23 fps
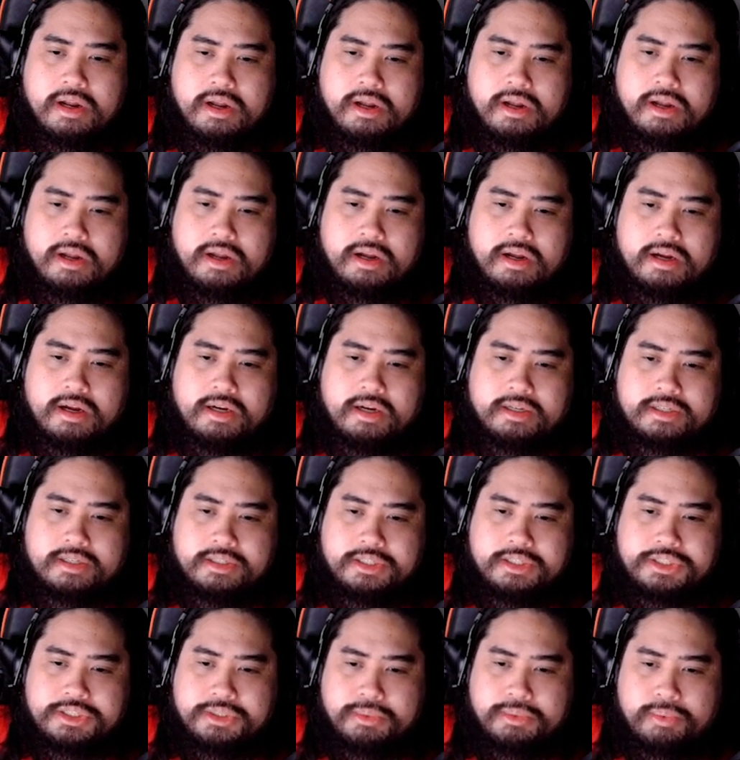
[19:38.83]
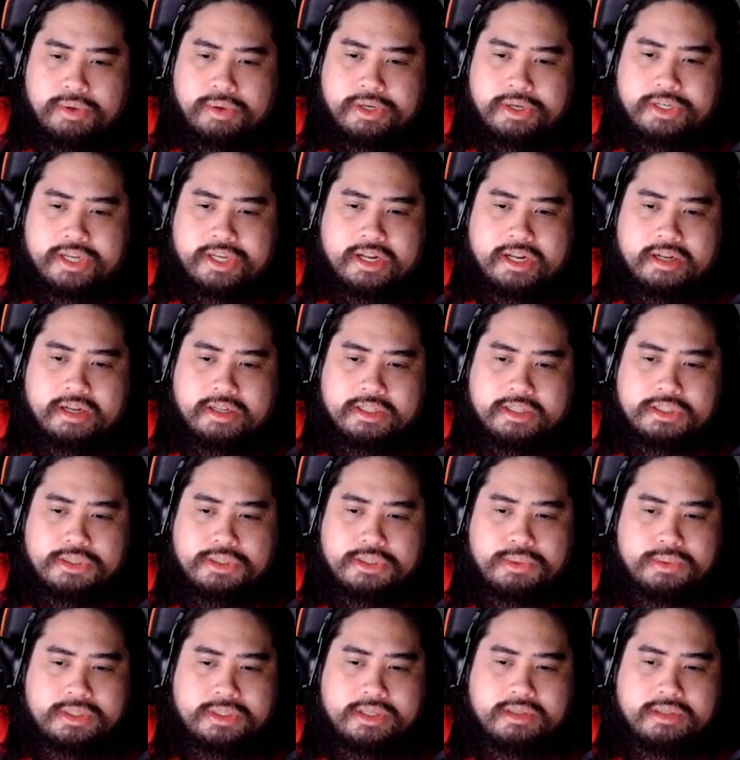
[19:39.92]
condition 1, get at least
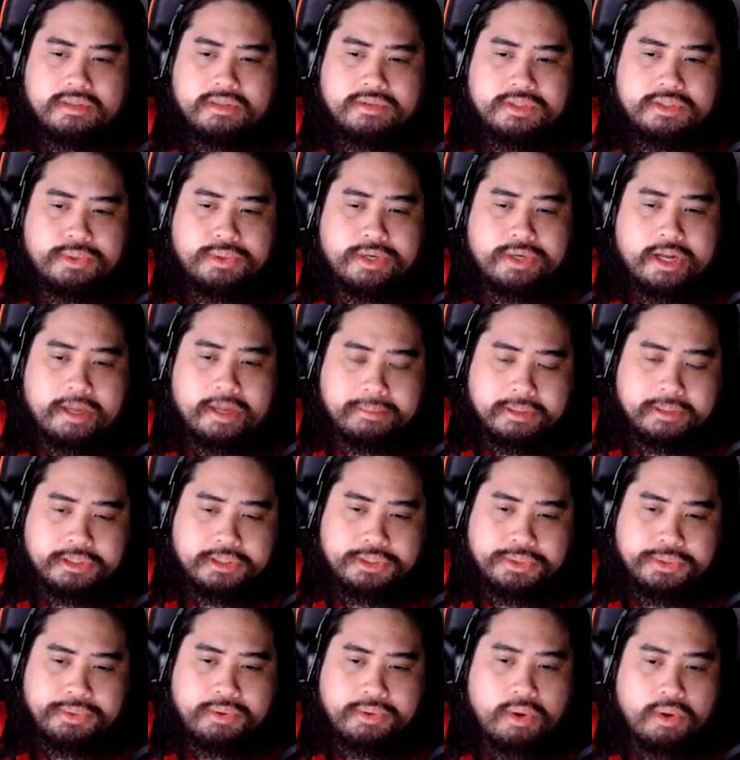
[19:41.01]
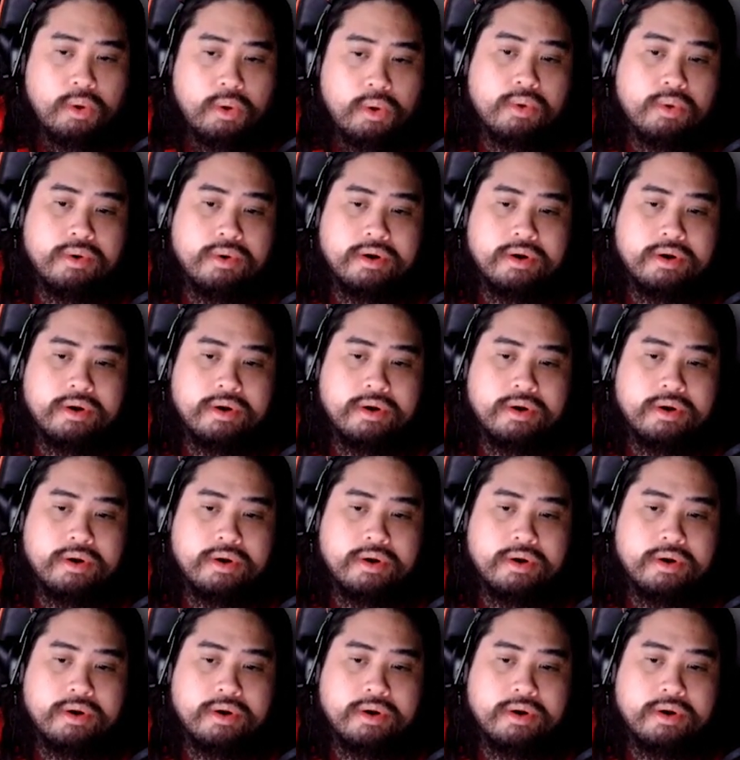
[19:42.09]
2 skills for short aptitude or